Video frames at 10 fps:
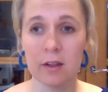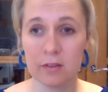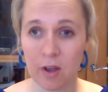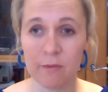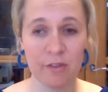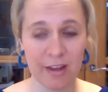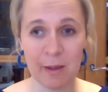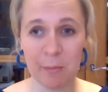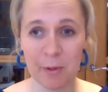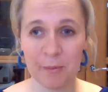dives
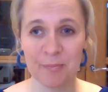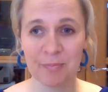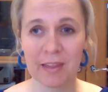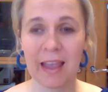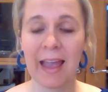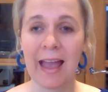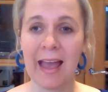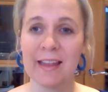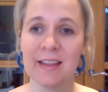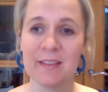deep
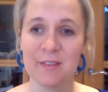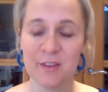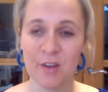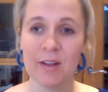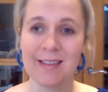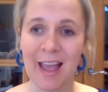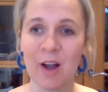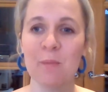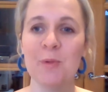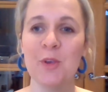and it's designed to
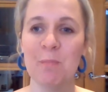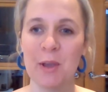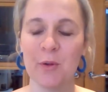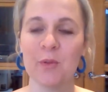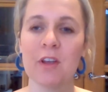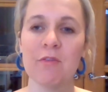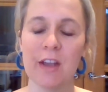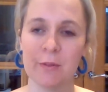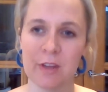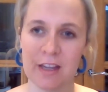help you build a
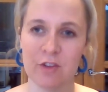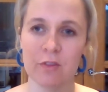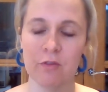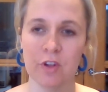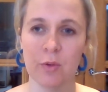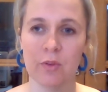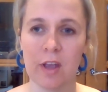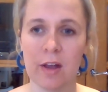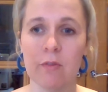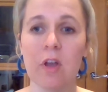foundation for
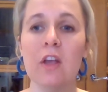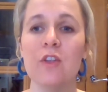yourself.